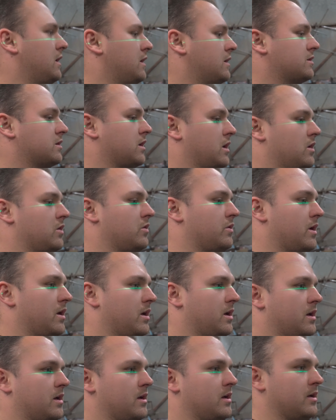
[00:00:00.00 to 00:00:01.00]
So
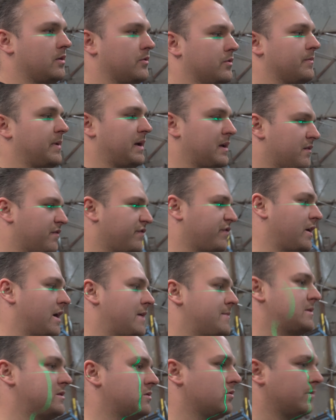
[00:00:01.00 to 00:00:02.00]
the main
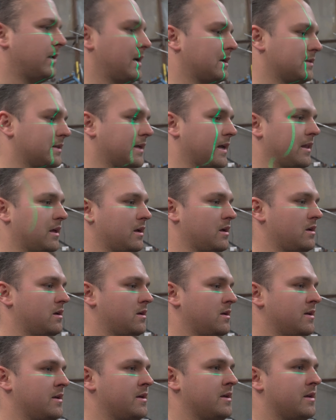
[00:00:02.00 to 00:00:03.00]
frame is all back together.
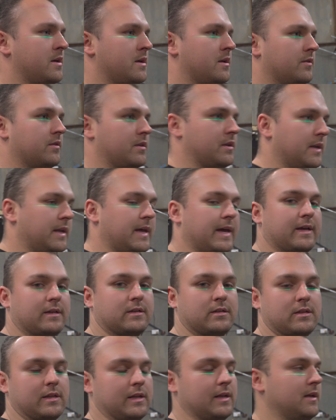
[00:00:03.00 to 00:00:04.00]
The
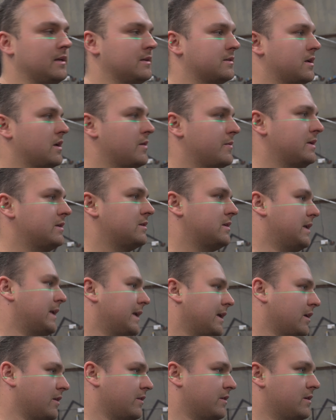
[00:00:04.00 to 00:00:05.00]
next thing is going to be to
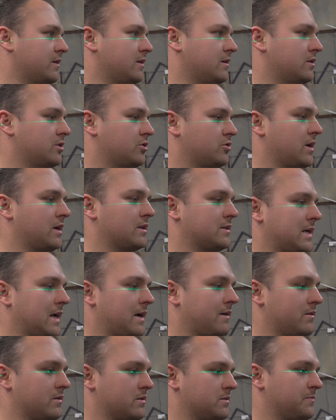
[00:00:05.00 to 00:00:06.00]
link the strut
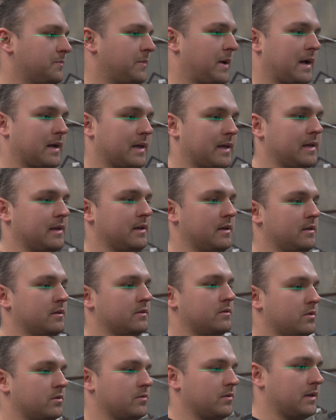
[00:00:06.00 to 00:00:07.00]
towers back
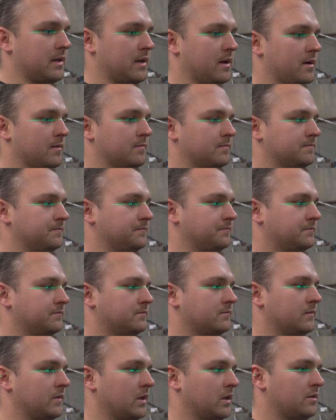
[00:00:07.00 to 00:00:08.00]
into the
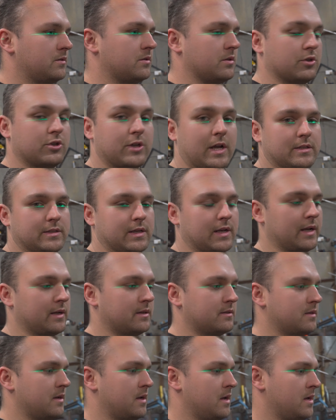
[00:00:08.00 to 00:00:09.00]
to the chassis legs,